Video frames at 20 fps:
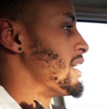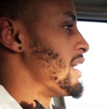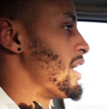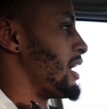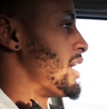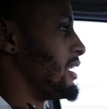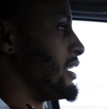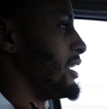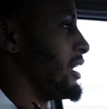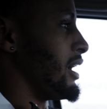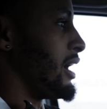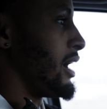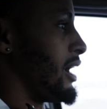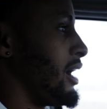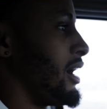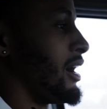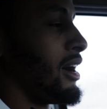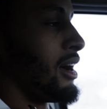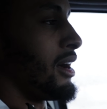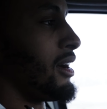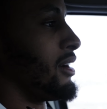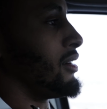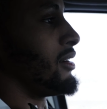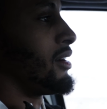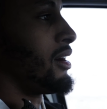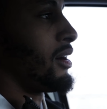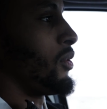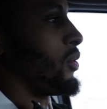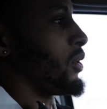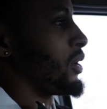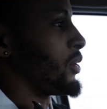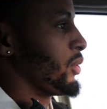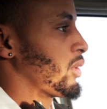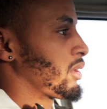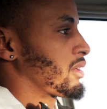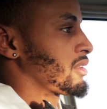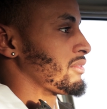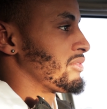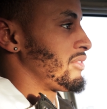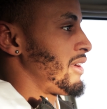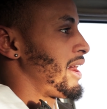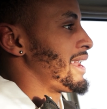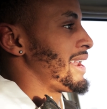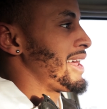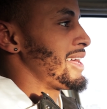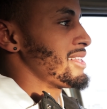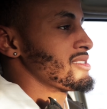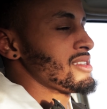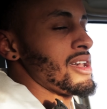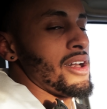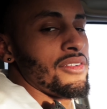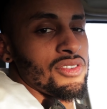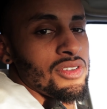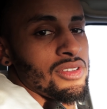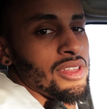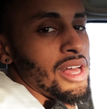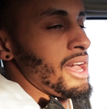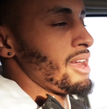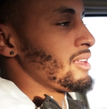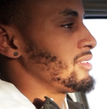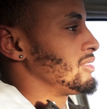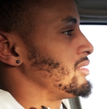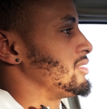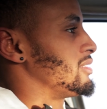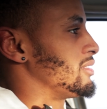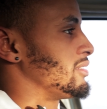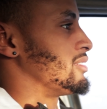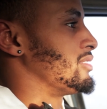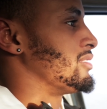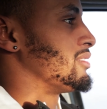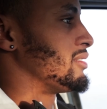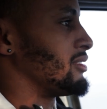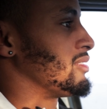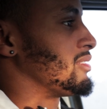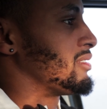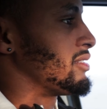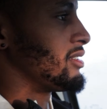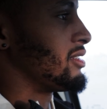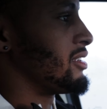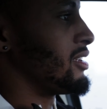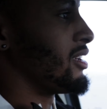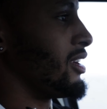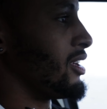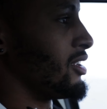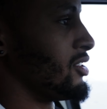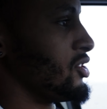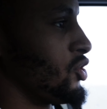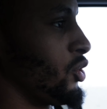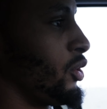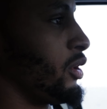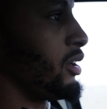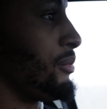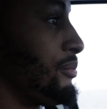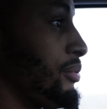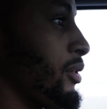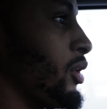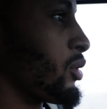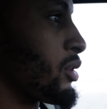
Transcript: and I want to work in finance after that and enjoy a pro